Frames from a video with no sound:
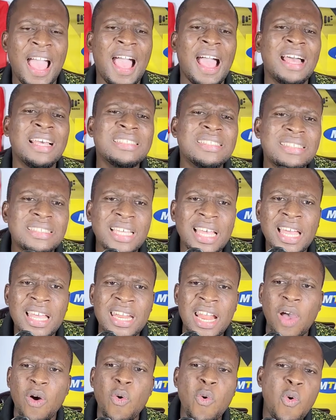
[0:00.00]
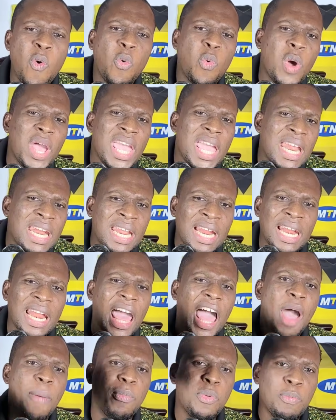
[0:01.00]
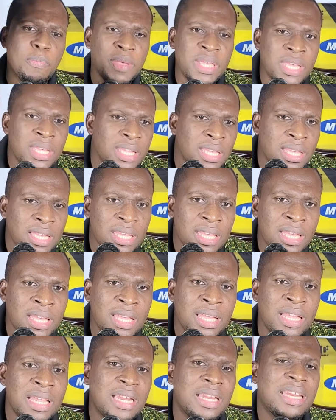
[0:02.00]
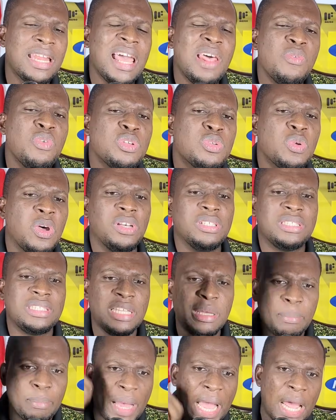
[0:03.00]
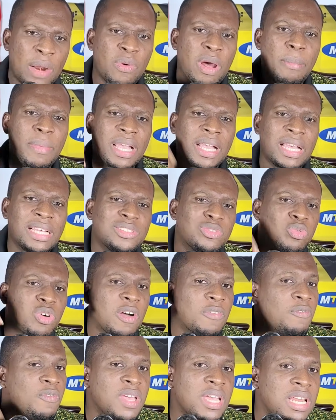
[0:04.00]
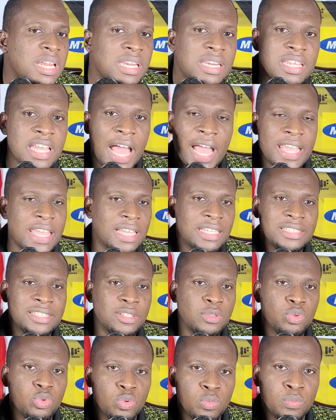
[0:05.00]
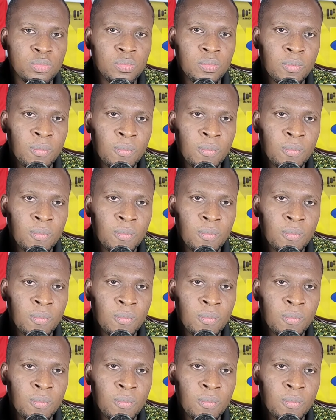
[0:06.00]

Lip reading: Ansa na o koye ne lab bi. Na results ne ba na wa be kaso wa fail bi a ye njintu.